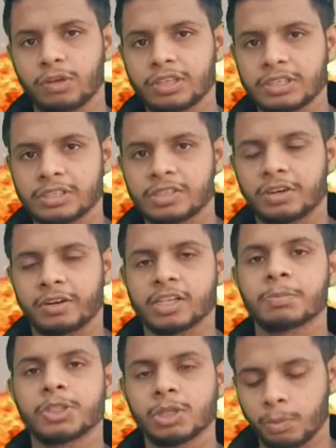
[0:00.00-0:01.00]
of all, this is the
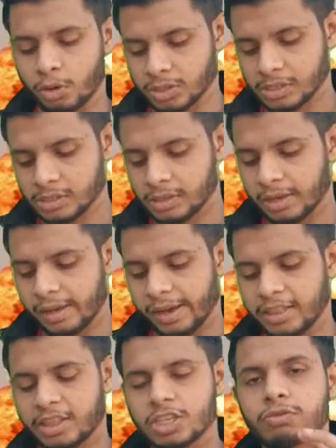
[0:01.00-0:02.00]
transmission process
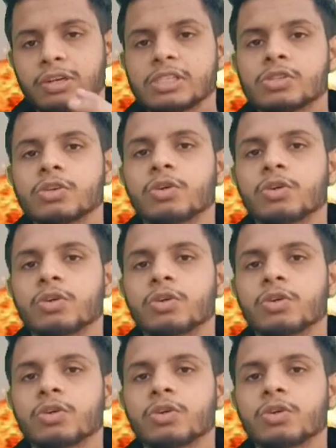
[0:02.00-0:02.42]
and this one is